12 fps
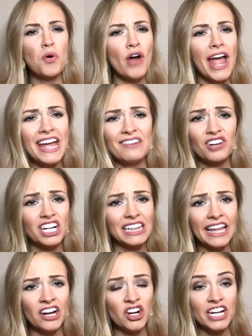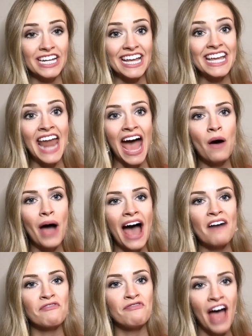prayed for clarity and now
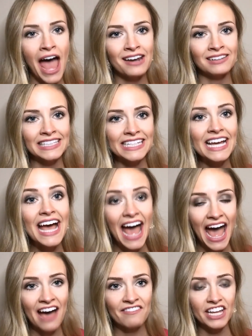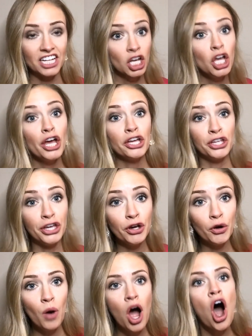I finally have it.
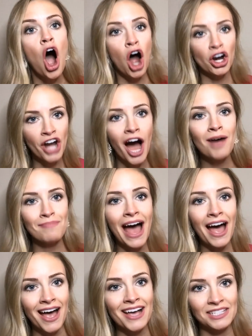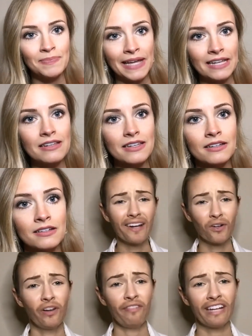You are not my husband. I
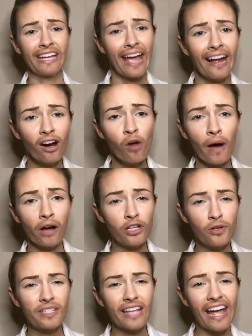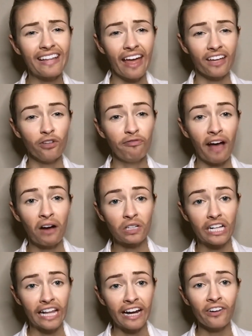don't even care about you saying that you
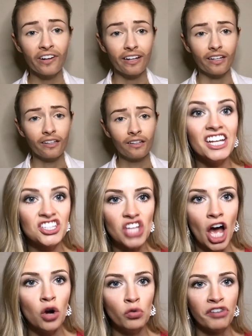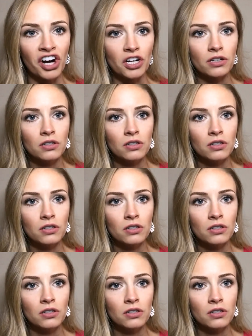found clarity. It's over.